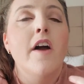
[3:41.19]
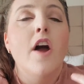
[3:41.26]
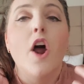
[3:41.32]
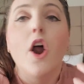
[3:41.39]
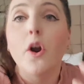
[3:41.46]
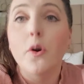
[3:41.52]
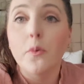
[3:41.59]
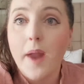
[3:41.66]

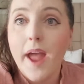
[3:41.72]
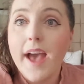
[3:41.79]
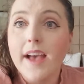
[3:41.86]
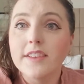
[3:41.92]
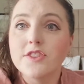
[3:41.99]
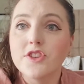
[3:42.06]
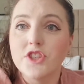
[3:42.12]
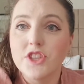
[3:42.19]

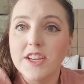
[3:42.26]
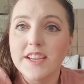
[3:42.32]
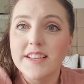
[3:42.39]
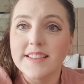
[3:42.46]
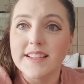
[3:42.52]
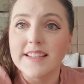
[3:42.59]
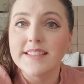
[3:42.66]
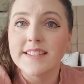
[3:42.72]
harass
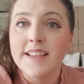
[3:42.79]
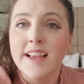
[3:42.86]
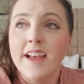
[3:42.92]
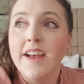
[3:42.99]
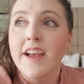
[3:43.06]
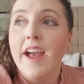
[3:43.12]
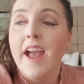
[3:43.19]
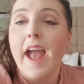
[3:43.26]
Jesus
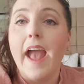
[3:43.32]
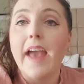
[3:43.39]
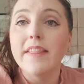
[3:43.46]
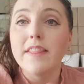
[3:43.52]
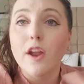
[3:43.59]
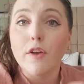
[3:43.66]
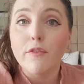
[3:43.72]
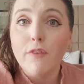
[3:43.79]
and
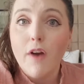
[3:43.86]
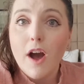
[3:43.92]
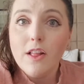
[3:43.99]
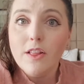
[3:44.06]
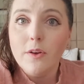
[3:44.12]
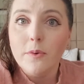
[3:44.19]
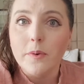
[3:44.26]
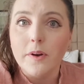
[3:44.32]
their
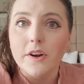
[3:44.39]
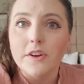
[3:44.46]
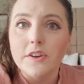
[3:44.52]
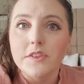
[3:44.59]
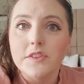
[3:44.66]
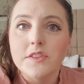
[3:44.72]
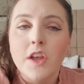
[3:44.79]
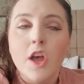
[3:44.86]

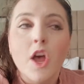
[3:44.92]
followers.